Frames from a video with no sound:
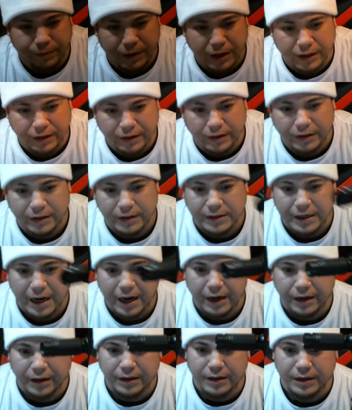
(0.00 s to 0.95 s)
onto the
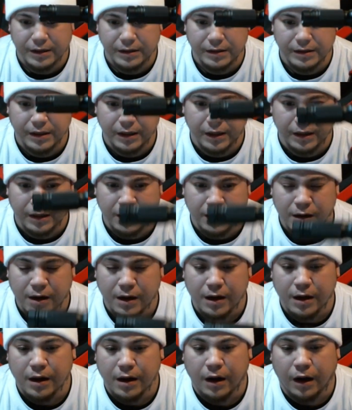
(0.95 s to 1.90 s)
side of this thing.
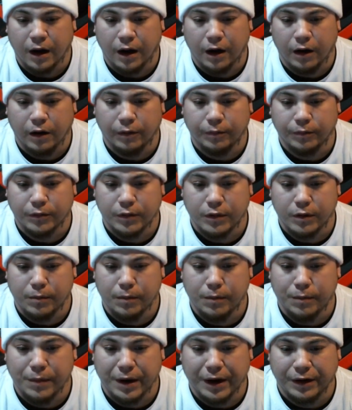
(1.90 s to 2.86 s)

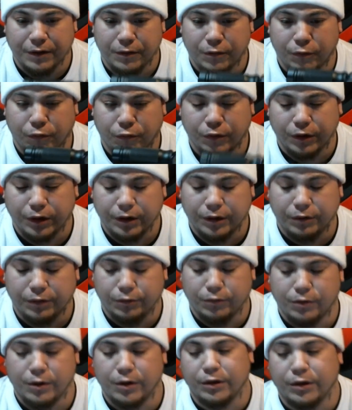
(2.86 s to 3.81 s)
Made really
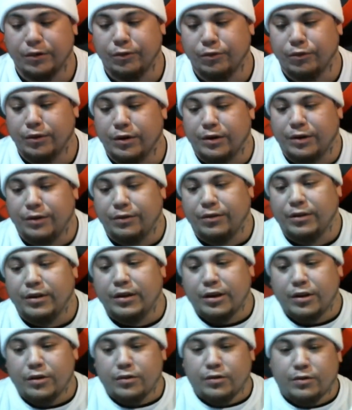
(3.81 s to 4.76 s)

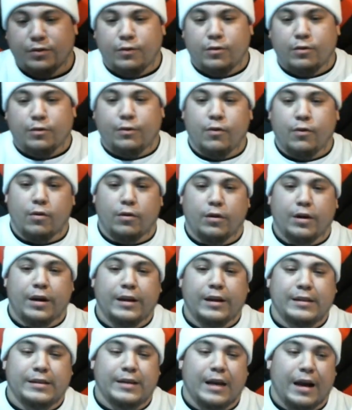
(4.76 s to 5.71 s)
useful for
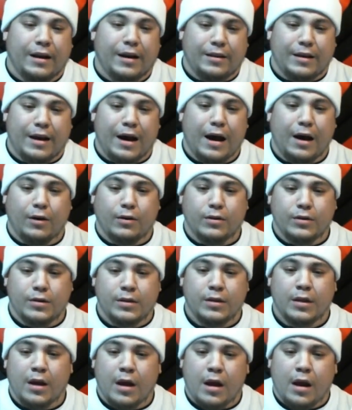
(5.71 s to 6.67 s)
inside of the
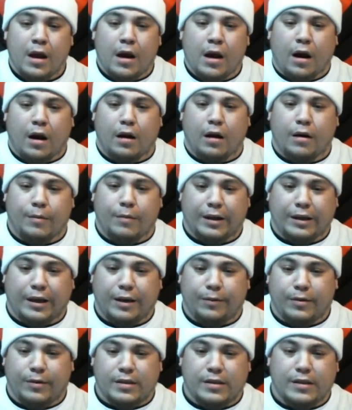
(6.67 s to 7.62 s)
house. I
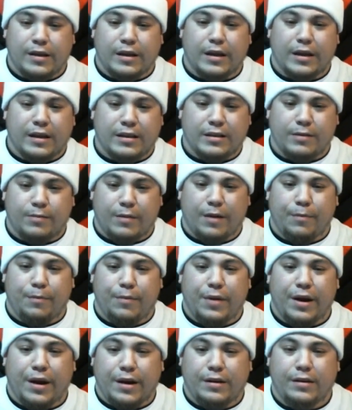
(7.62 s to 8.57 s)
keep this thing next to my
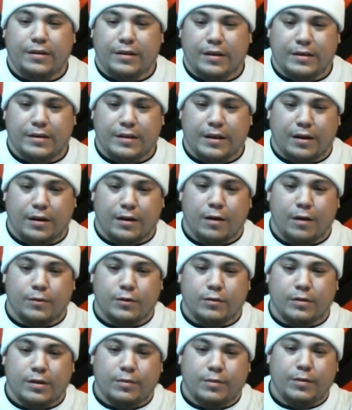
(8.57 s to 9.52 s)
bed. This thing
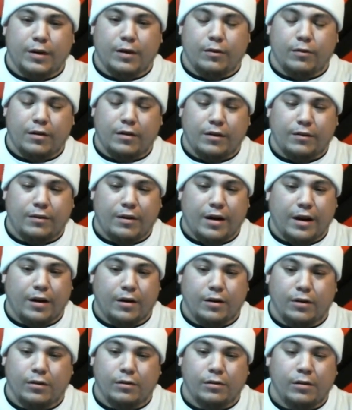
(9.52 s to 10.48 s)
comes with me wherever I
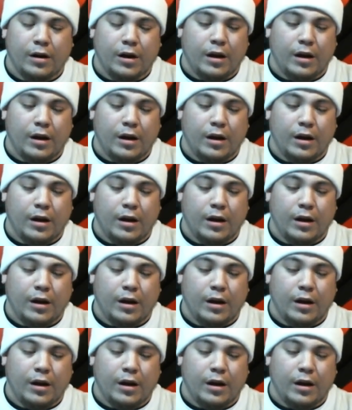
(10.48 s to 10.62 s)
go.